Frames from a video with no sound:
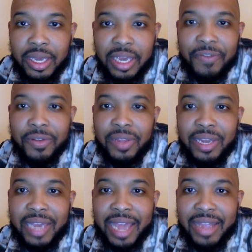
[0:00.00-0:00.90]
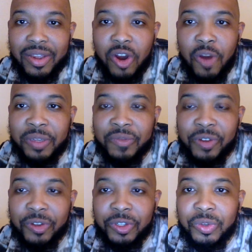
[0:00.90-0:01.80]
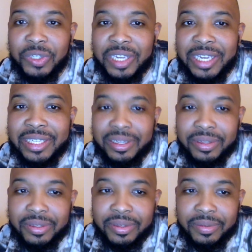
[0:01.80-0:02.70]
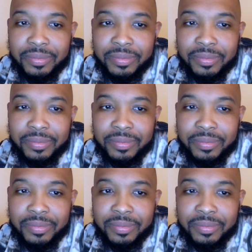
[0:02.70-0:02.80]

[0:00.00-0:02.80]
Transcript: If you look at Kobe's first 2 seasons,